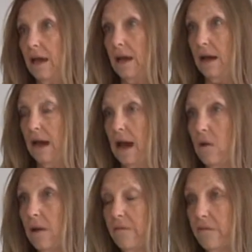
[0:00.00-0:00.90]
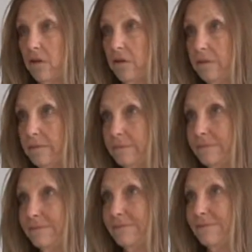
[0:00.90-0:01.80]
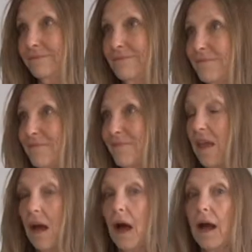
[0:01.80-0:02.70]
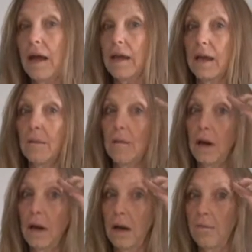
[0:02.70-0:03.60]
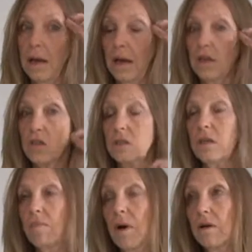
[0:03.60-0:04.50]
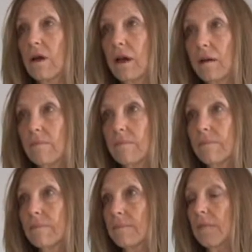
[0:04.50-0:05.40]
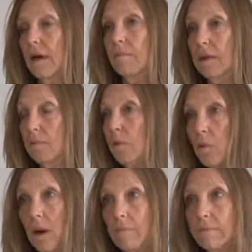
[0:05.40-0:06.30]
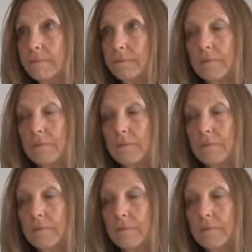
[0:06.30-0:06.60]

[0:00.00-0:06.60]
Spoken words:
However, I am actually part-time. Mm-hmm. I'm in Pahrump.